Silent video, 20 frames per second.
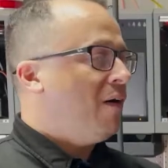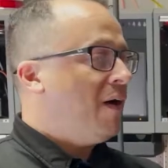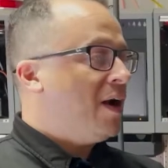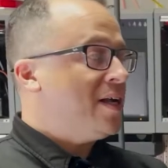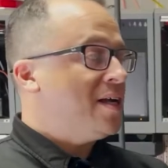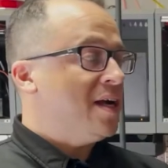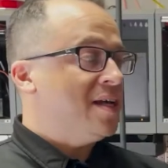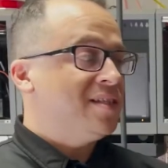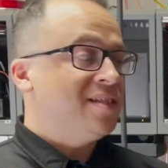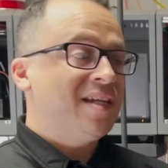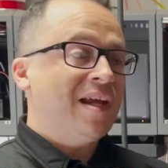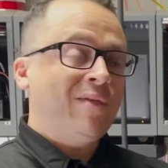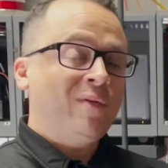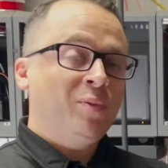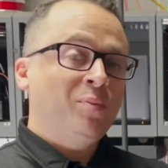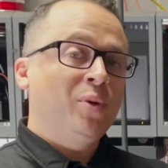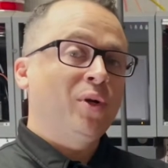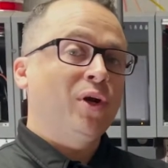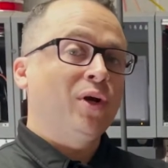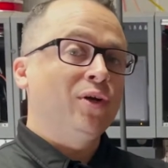right, guys, now we
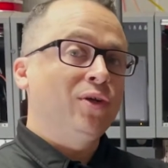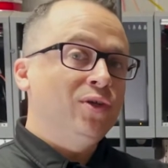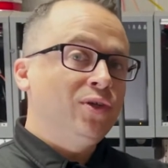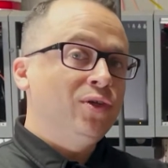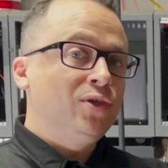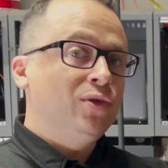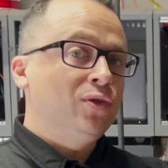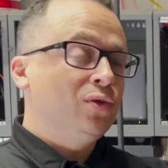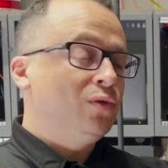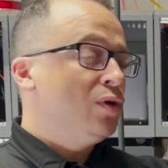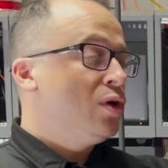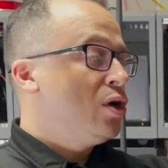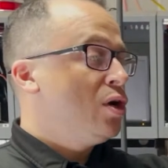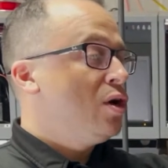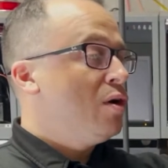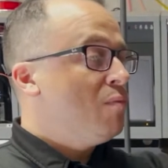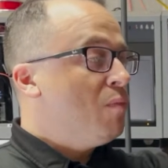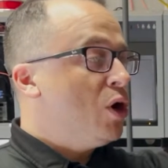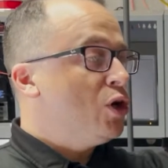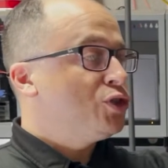put our new
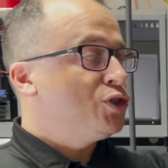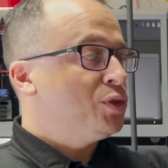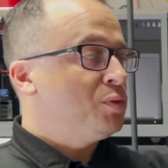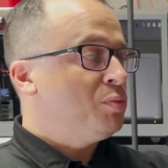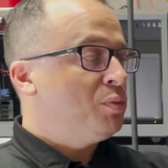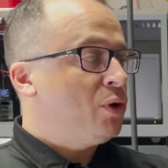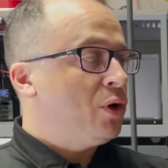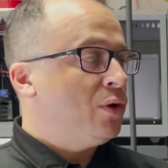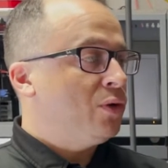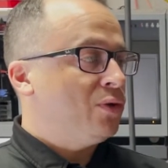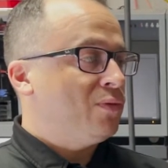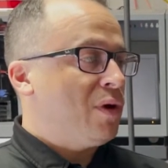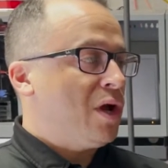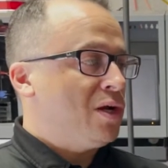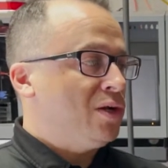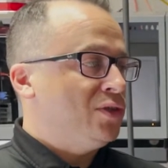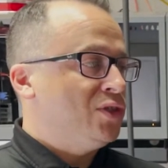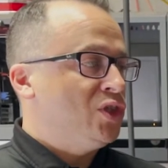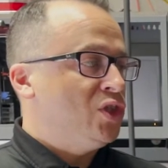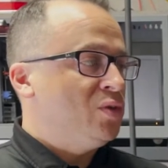Motion Pro
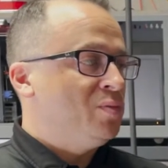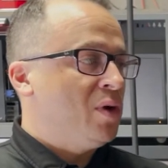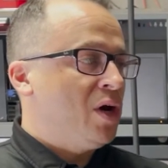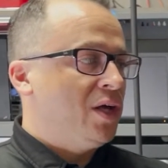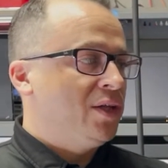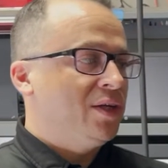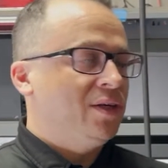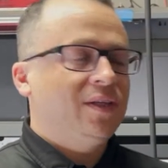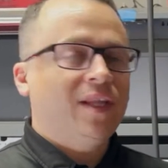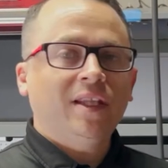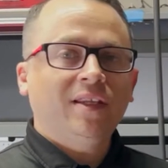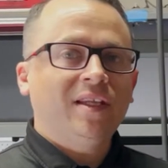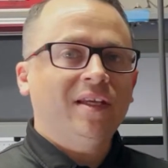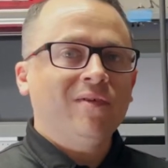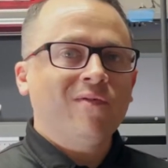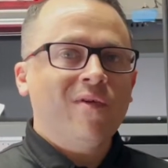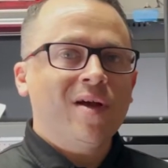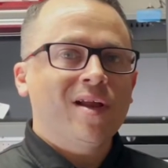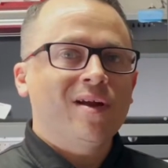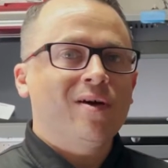throttle tube on there. That
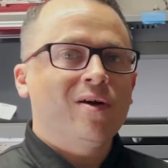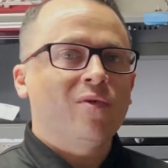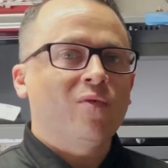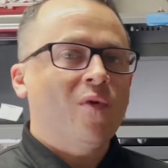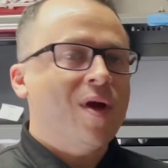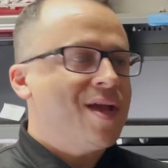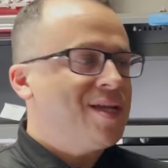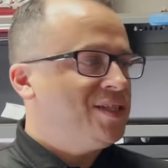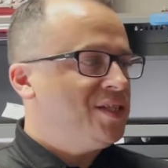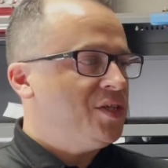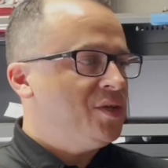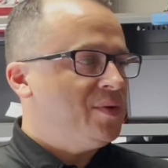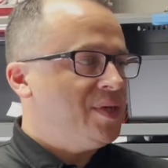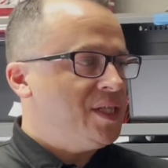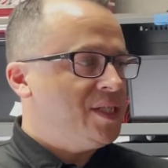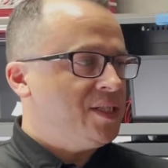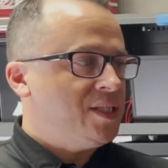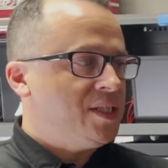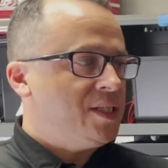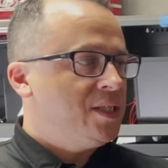thing went on way too
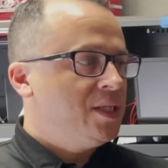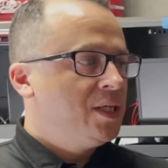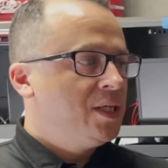easy.